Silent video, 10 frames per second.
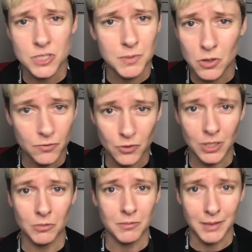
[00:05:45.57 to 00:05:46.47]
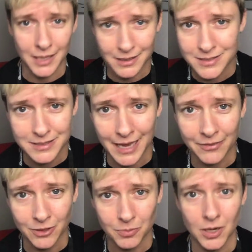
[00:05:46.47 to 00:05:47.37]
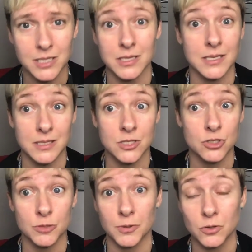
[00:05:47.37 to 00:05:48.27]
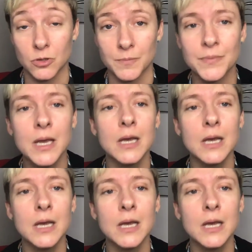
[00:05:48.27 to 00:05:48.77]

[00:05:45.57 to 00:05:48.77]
beautiful human beings, and their process is super cool.